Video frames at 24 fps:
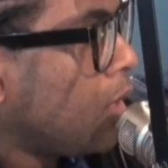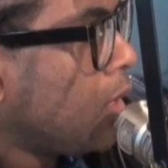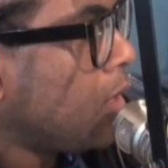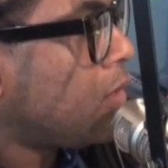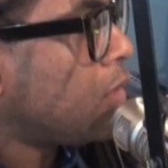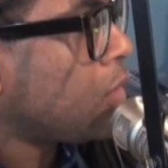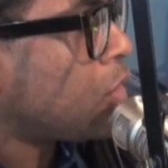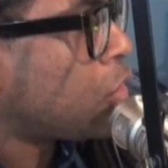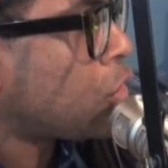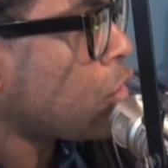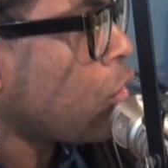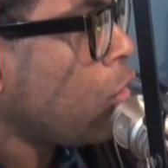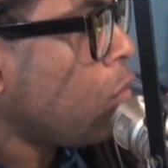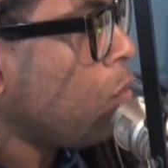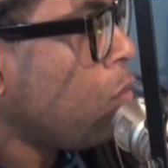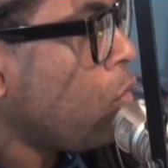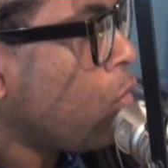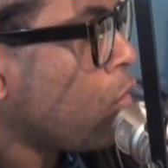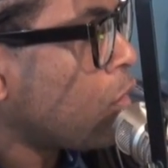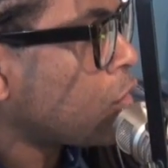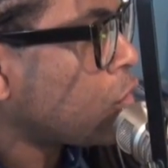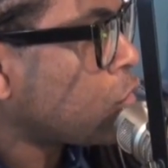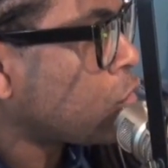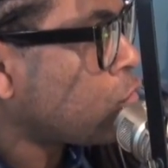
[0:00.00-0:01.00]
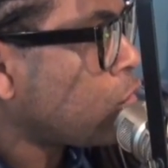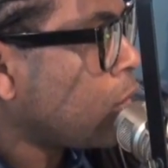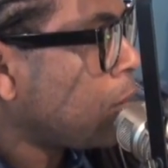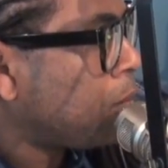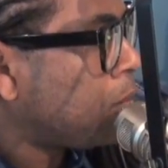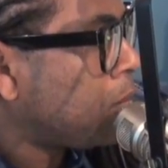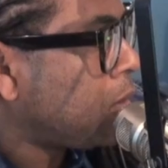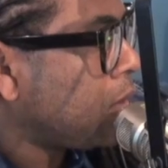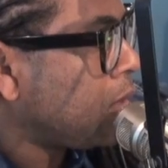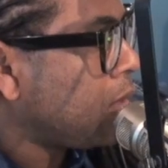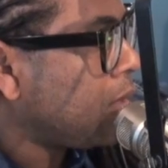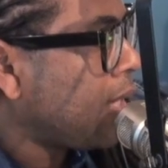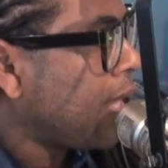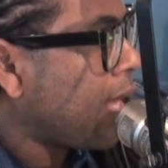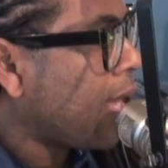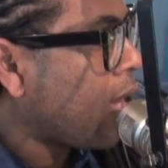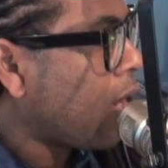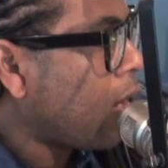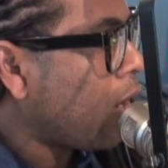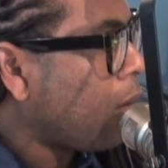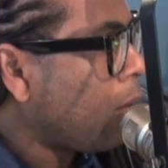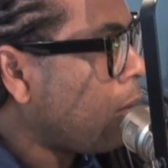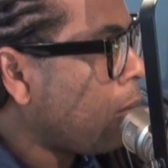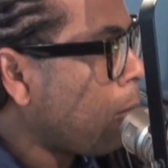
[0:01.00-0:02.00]
Is the show more scripted
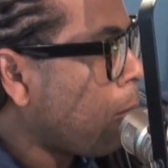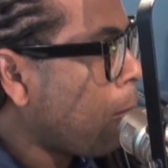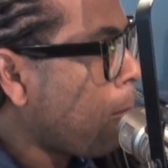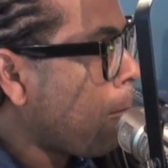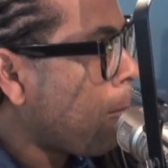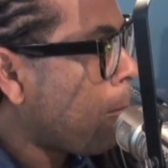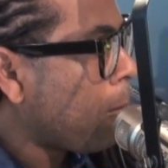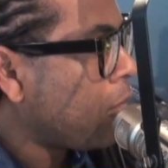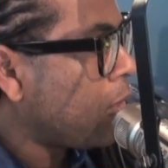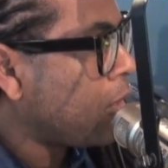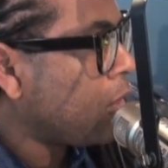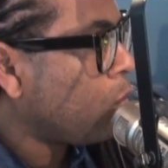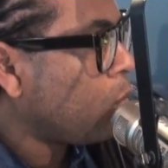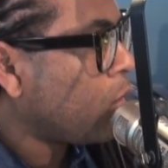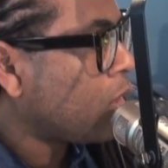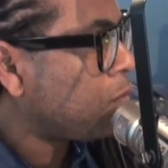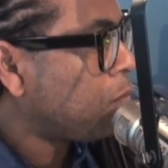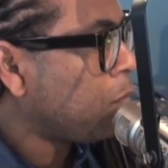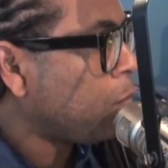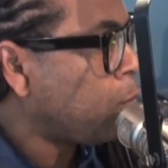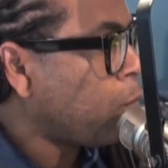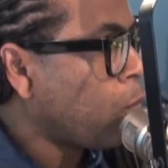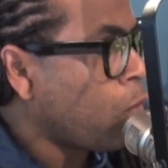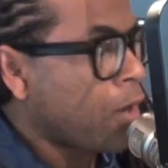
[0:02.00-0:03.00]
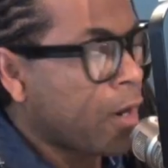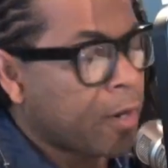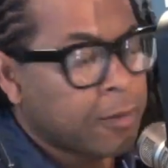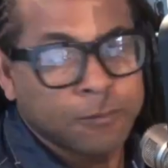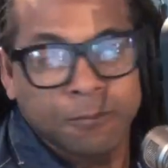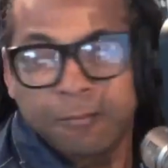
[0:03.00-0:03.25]
now than it was before?